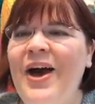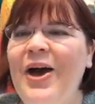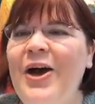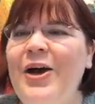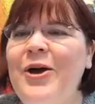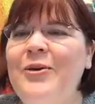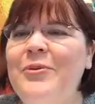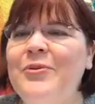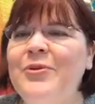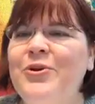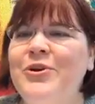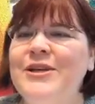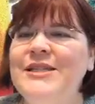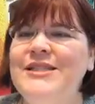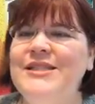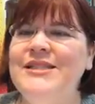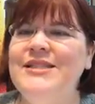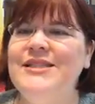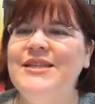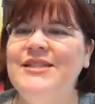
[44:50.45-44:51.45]
um,
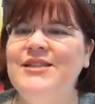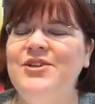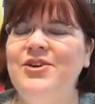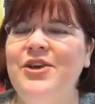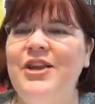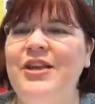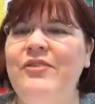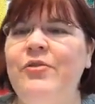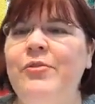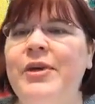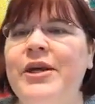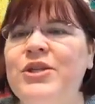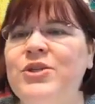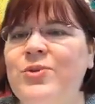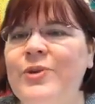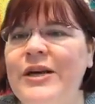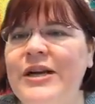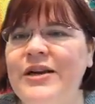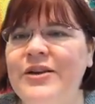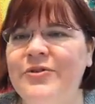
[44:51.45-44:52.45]
Christy says you can even make
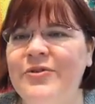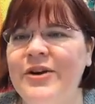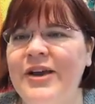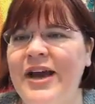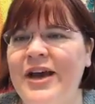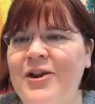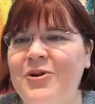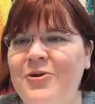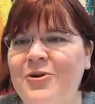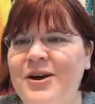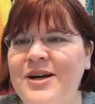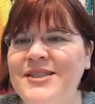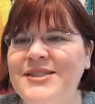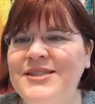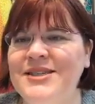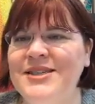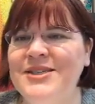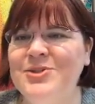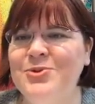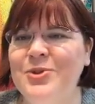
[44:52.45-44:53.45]
20 different categorized
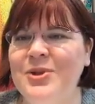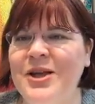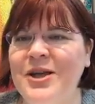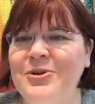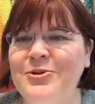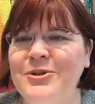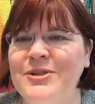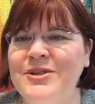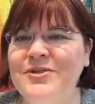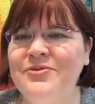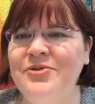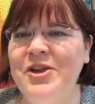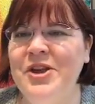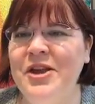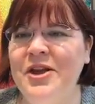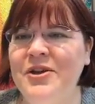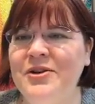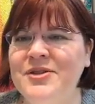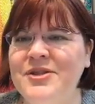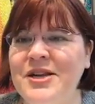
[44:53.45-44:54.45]
lists with hundreds of
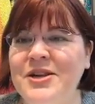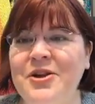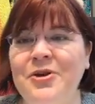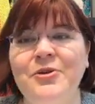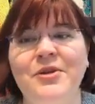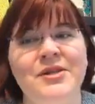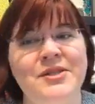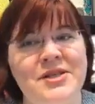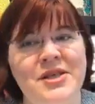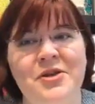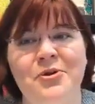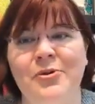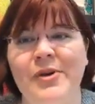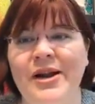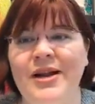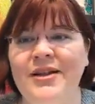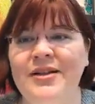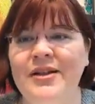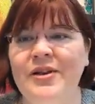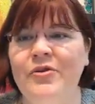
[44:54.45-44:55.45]
videos. I know this
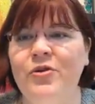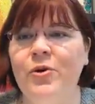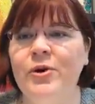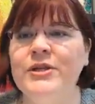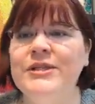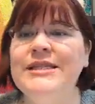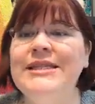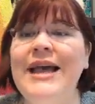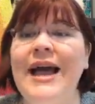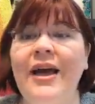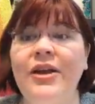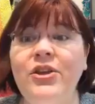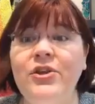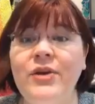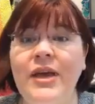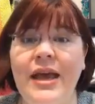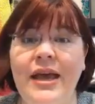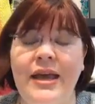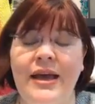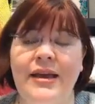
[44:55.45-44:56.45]
theoretically, of course. Yeah, you
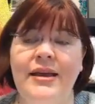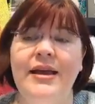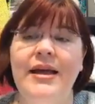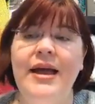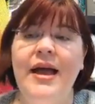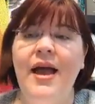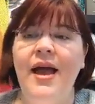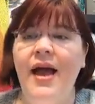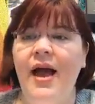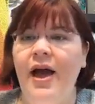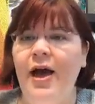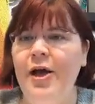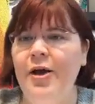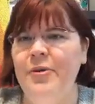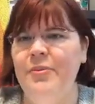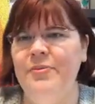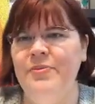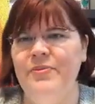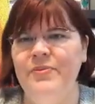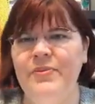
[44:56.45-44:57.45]
can.
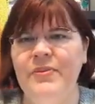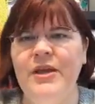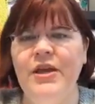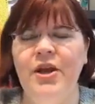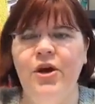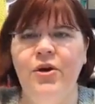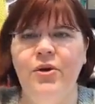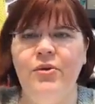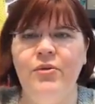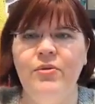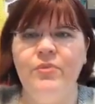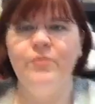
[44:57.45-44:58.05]
Um, you know,